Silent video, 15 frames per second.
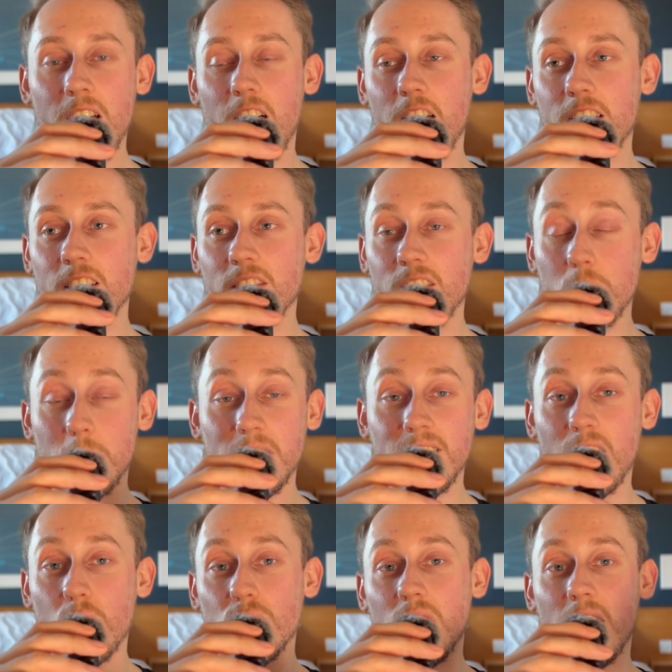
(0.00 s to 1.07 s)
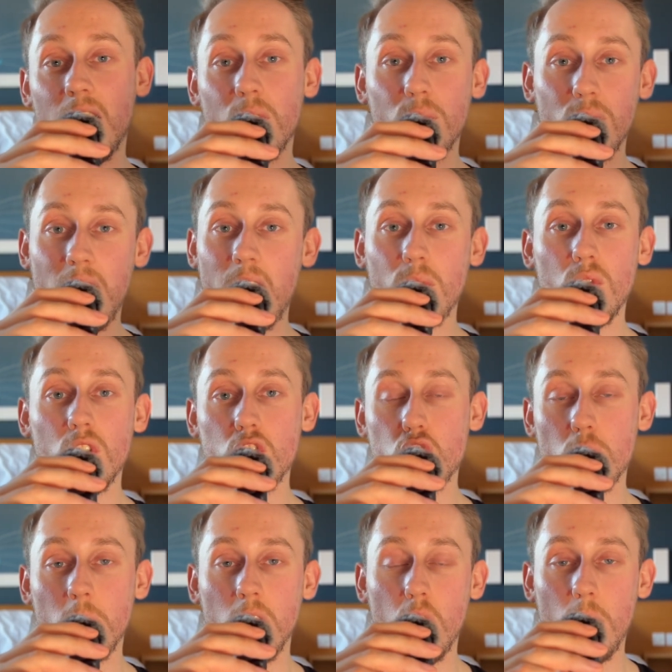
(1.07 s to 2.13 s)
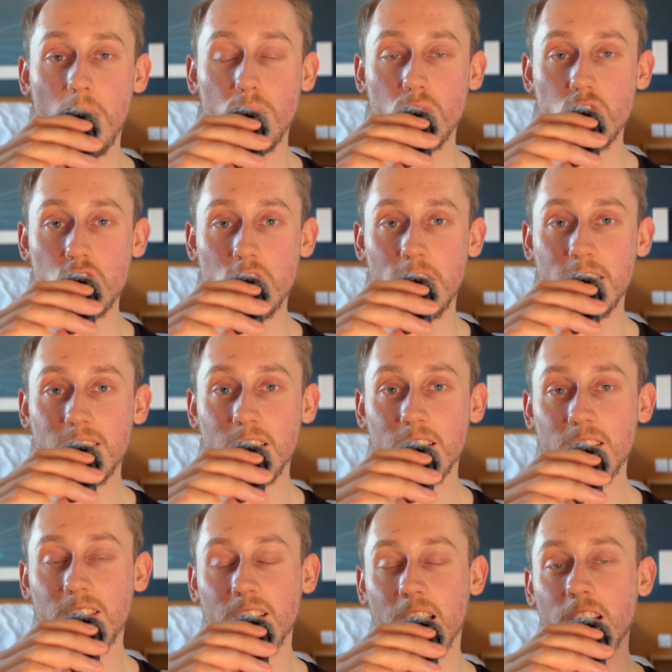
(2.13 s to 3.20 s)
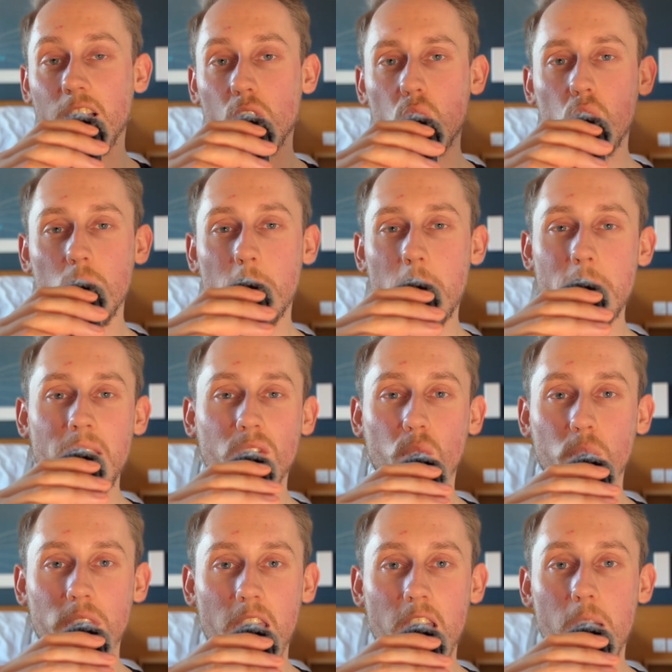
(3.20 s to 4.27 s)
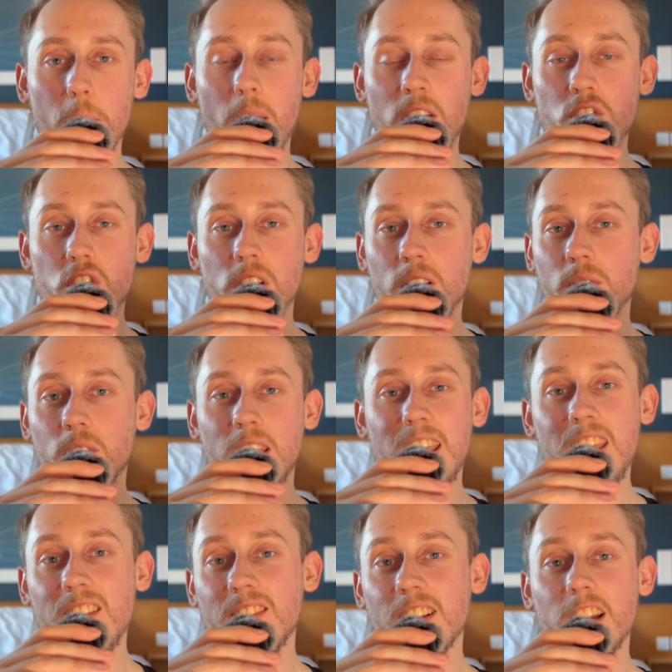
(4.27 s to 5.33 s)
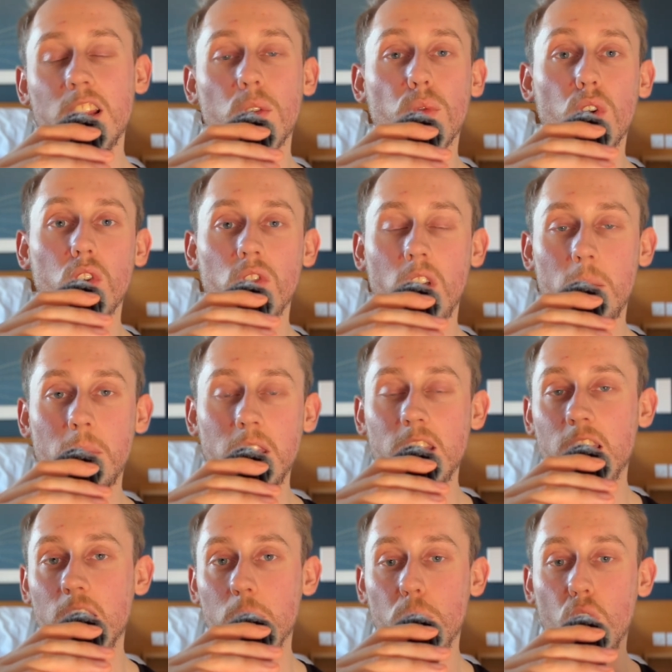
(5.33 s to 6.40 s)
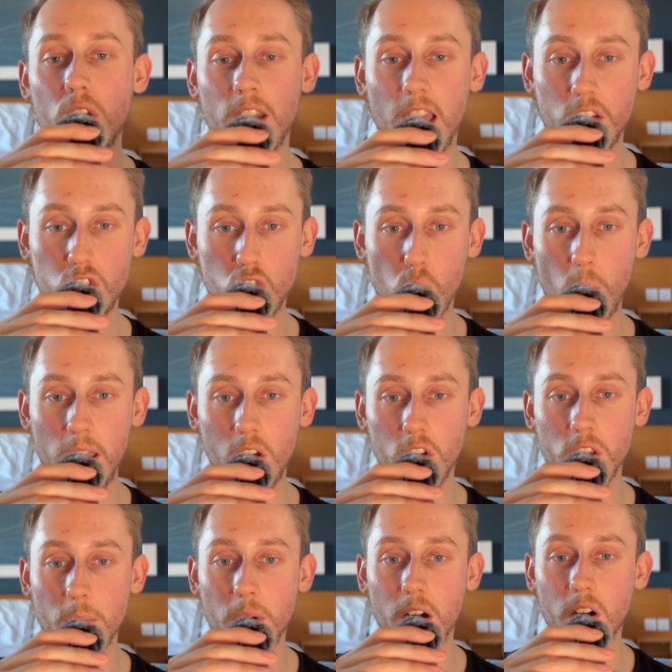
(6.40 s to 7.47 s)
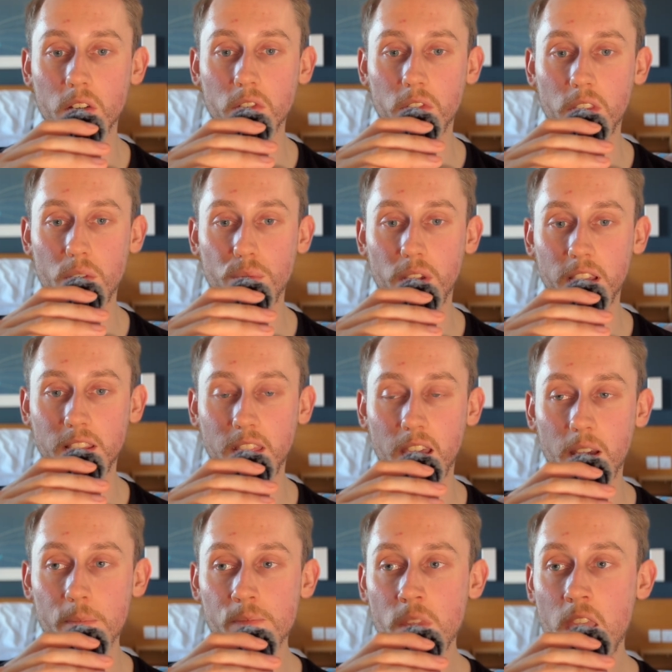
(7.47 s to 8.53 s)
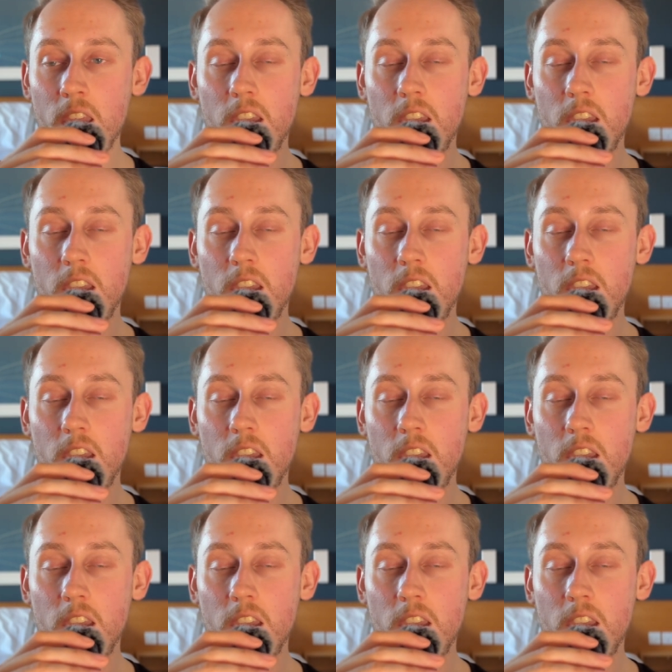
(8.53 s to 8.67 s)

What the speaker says: I consider myself to have average or below average genetics, and like all of my mates were there benching easily the first time they did it, putting extra weight on the bar and stuff like that.